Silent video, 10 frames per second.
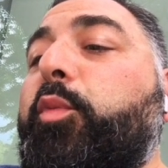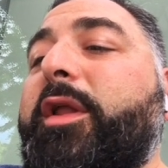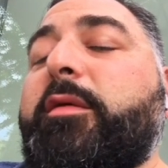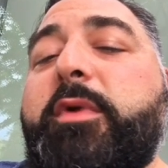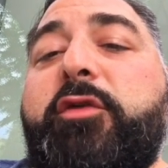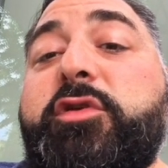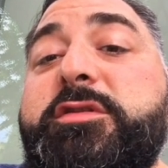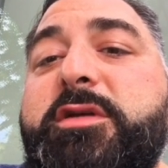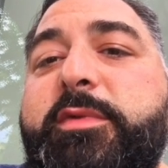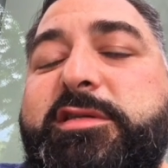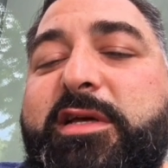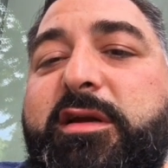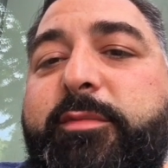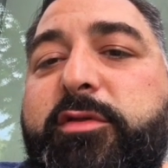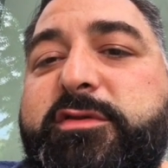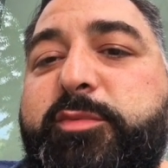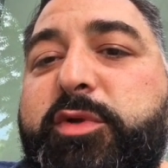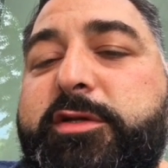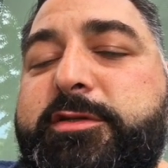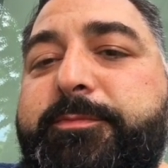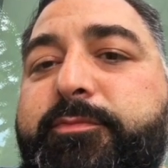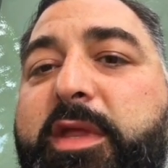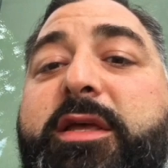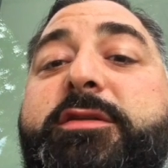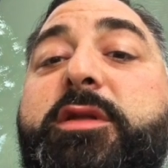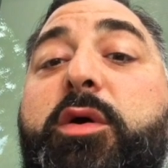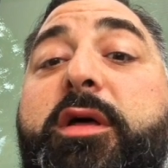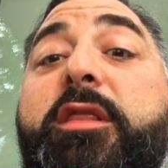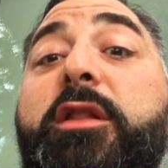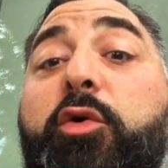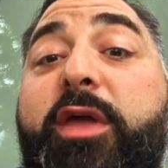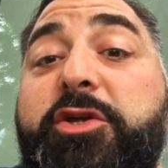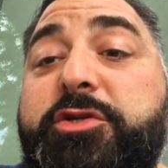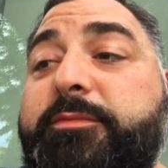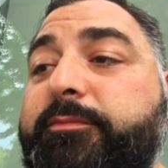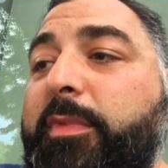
One of the main reasons I'm excited about this place is the location.